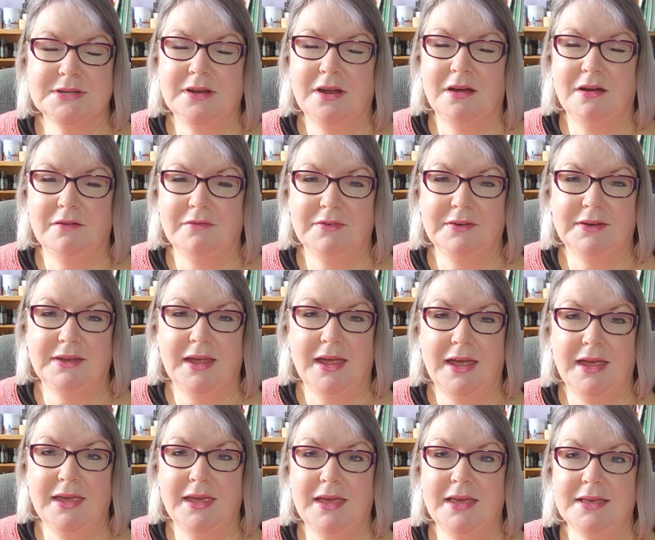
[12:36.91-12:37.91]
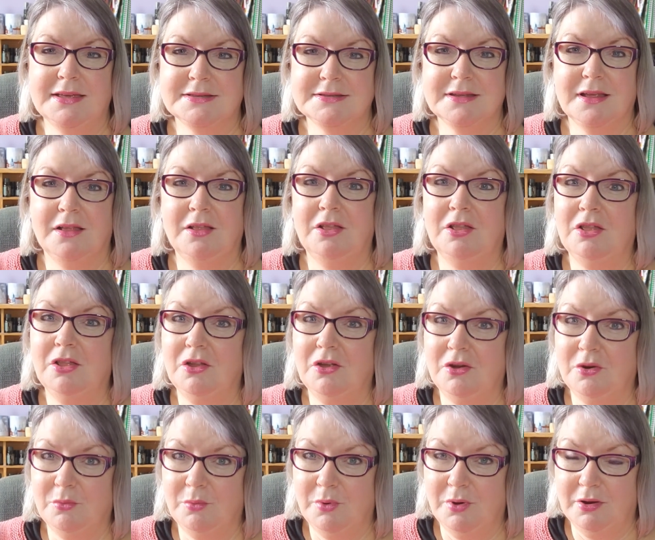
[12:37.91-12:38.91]
in half a day is a
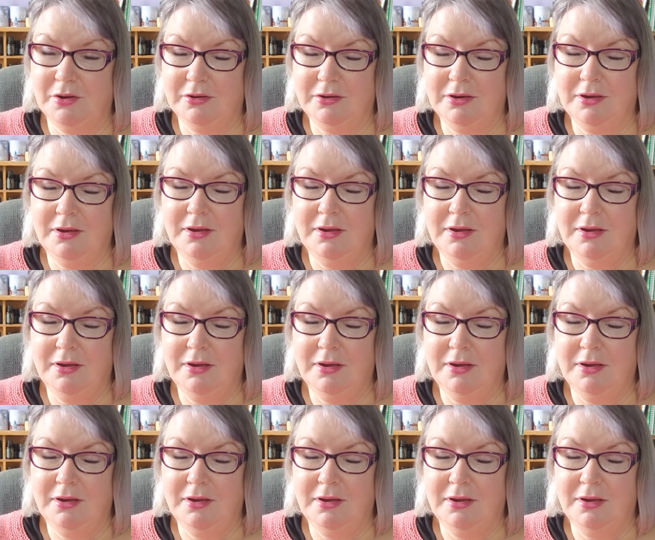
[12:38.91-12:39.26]
lot of work.